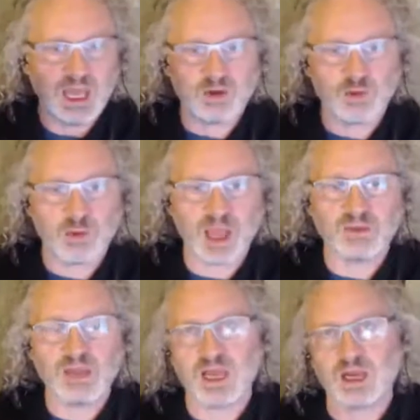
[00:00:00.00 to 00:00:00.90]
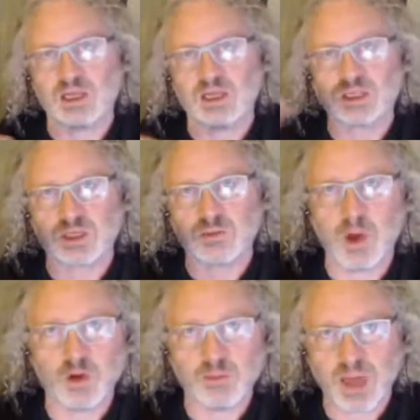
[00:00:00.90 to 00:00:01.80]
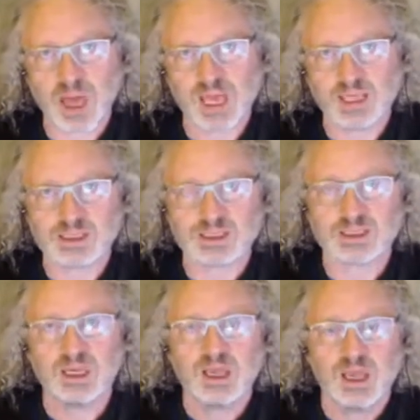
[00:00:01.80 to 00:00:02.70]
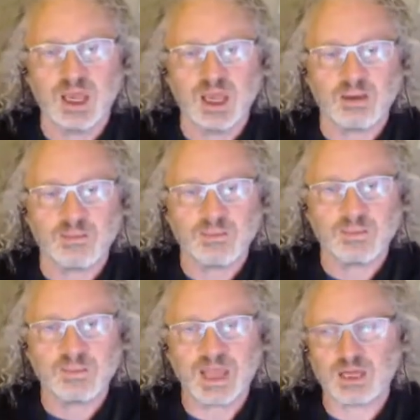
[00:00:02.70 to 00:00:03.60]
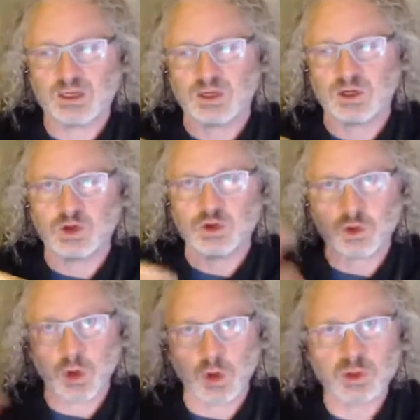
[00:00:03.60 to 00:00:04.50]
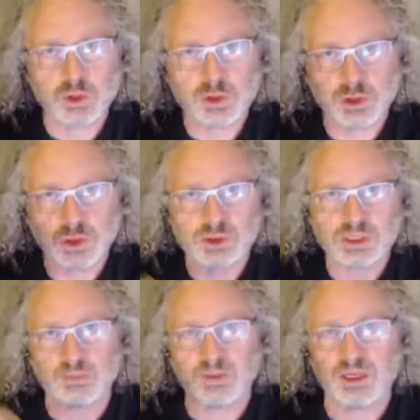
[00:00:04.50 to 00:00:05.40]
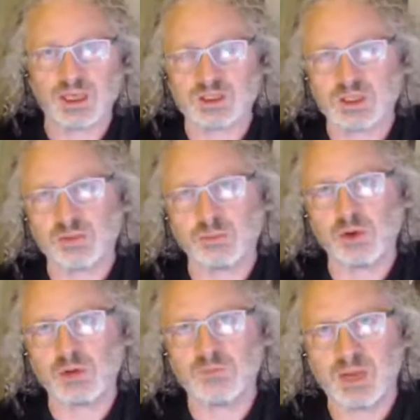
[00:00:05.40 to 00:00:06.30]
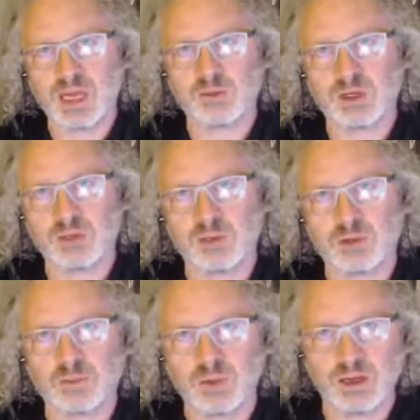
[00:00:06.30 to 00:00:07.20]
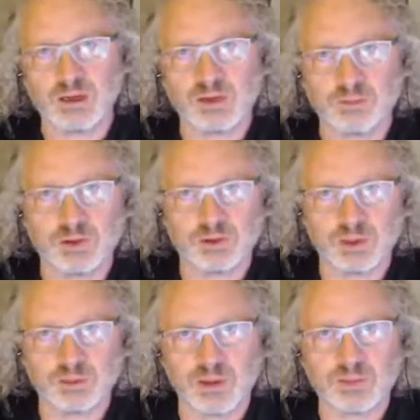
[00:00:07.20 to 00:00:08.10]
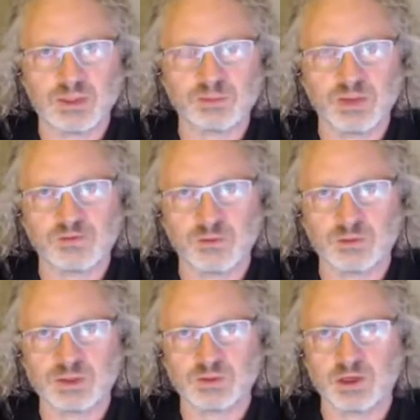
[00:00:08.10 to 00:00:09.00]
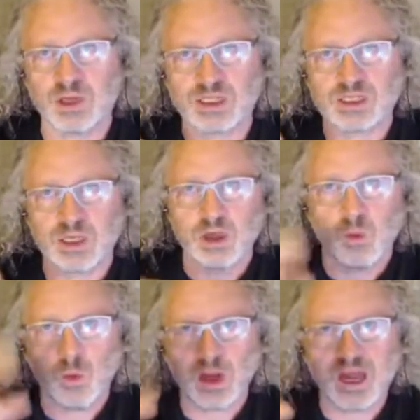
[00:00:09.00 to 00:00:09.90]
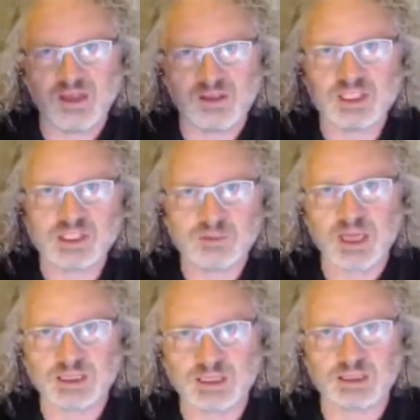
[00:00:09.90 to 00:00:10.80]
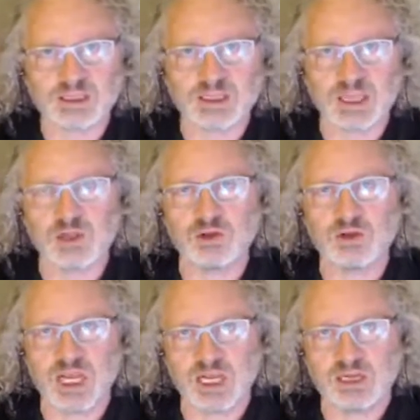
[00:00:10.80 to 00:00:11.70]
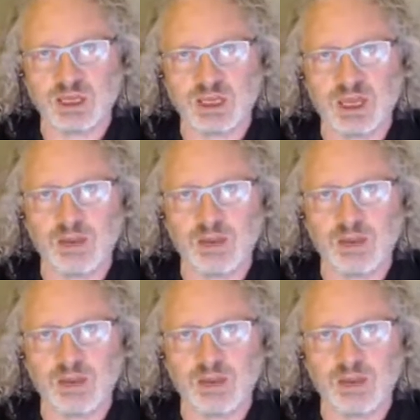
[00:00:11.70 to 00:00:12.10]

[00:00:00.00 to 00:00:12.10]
and around that are these component parts that, you know, you go to do something. And so the point being, when you build the publishing platform, is realize what are these spaces that you need.